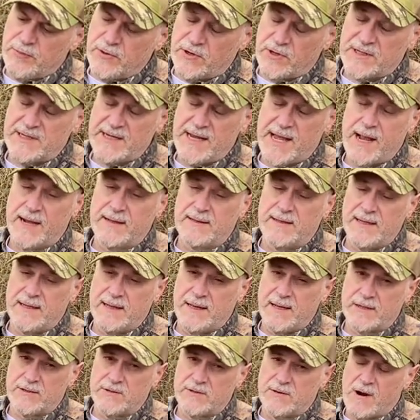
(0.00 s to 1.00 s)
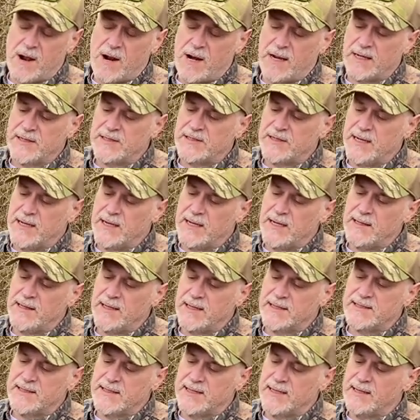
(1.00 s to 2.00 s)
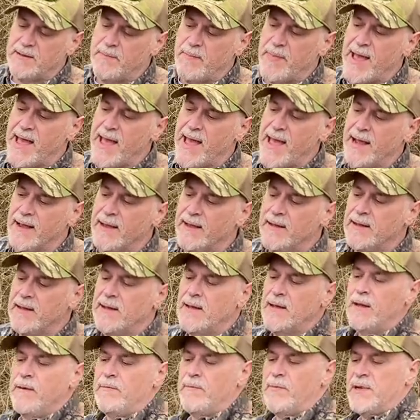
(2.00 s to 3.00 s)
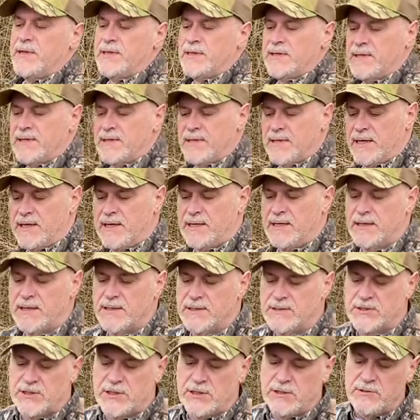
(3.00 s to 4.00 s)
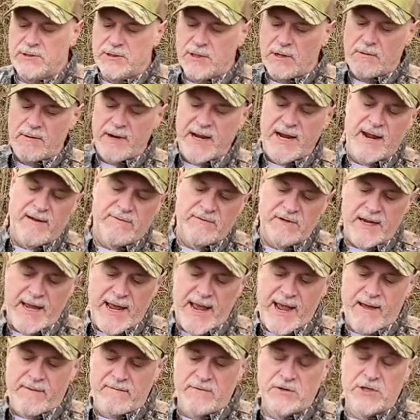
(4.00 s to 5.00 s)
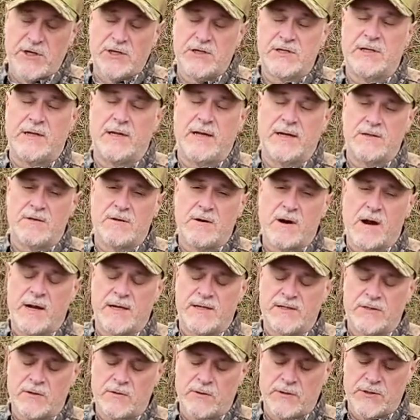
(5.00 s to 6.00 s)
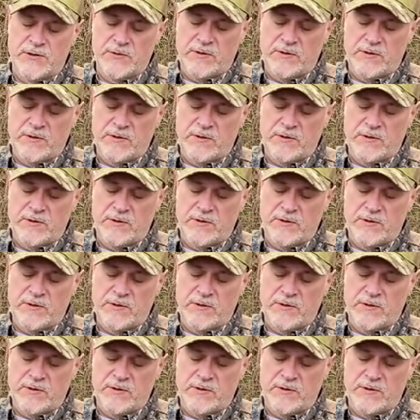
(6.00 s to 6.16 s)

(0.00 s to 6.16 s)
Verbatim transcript: protect the electronics in, that's in the bag. But the thing is, you don't have to have just electronics. Of course,